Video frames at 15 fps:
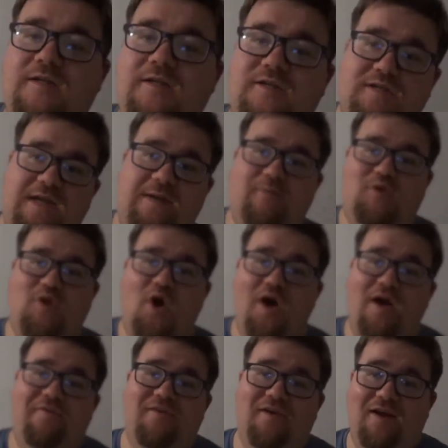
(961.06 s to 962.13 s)
Deep
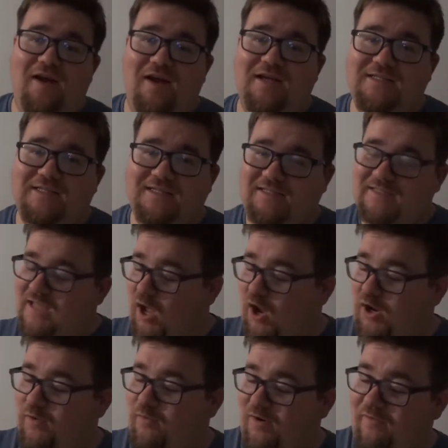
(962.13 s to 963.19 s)
diver lures is the
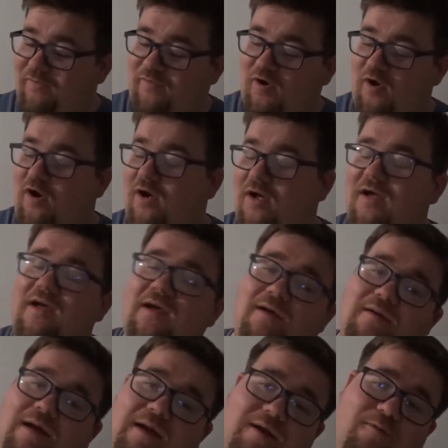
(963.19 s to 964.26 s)
only one I've got,
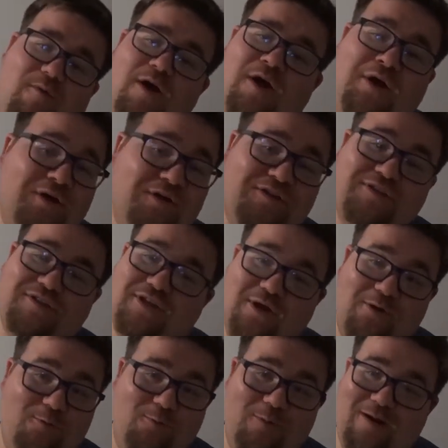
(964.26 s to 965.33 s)
and it works
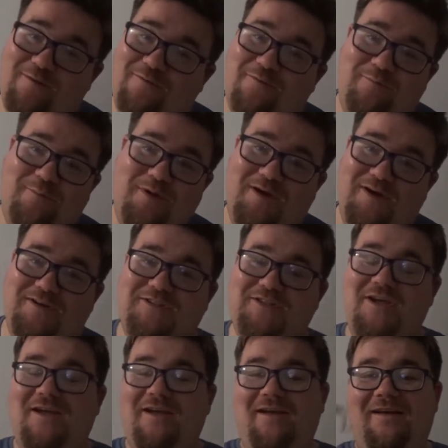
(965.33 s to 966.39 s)
so well for perch.
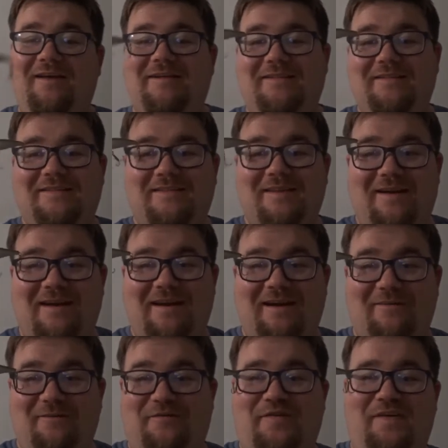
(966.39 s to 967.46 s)
It's this tiny
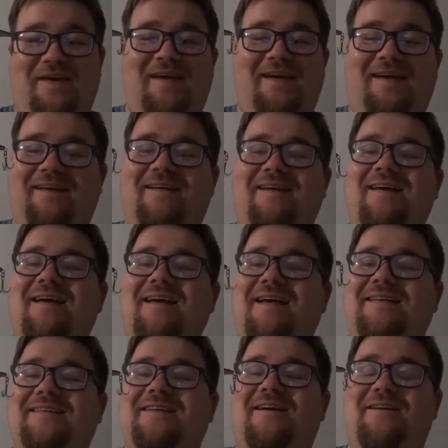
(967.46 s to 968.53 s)
little thing.
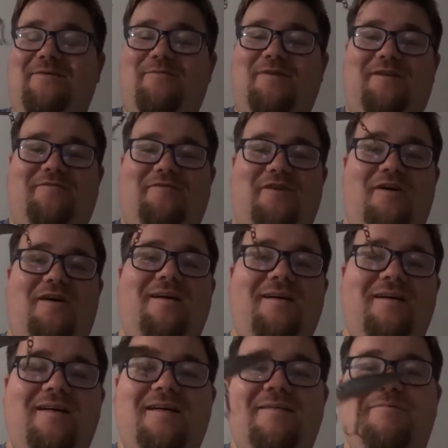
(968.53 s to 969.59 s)
It's the only one I've got,
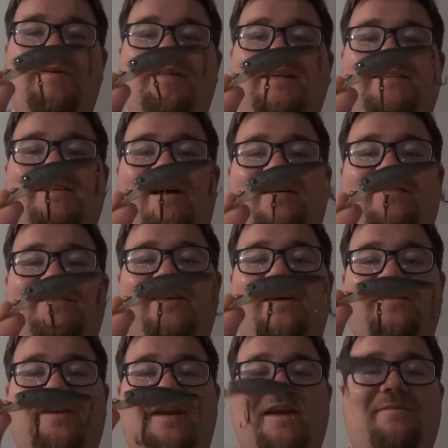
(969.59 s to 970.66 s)
but this dives
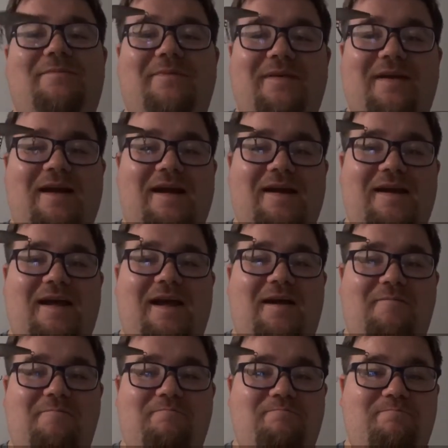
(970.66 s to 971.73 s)
so deep, and
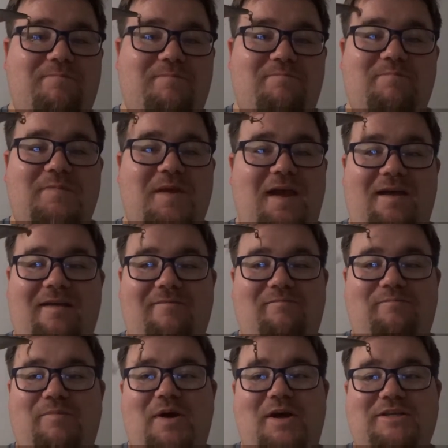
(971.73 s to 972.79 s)
it yeah,
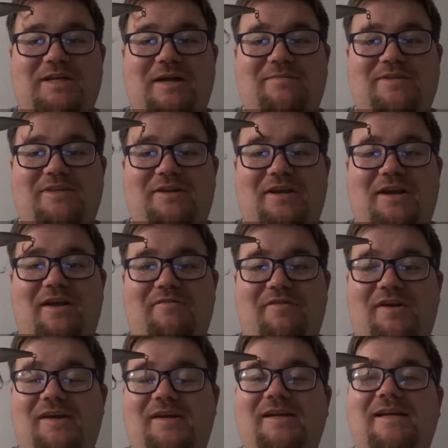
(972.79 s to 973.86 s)
perch absolutely love it.